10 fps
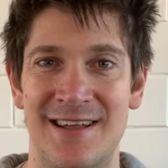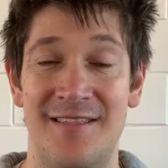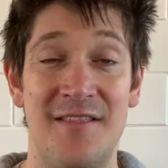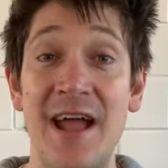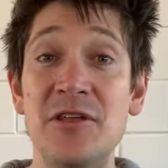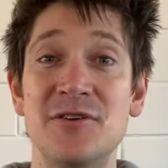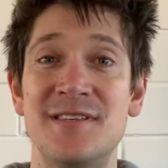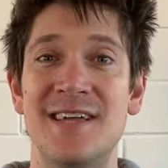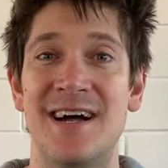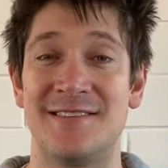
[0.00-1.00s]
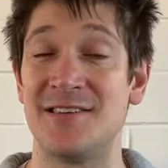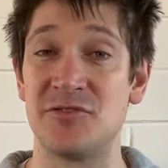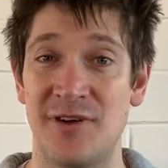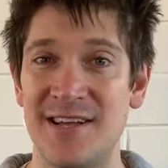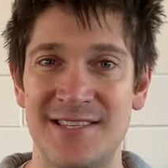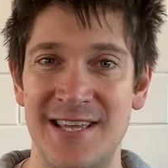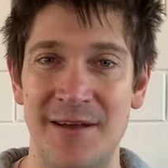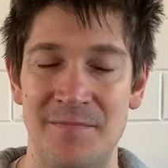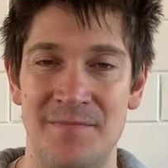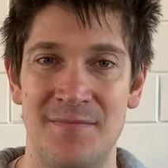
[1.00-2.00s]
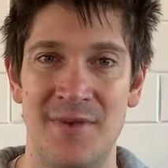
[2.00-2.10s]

then, you start to trust him,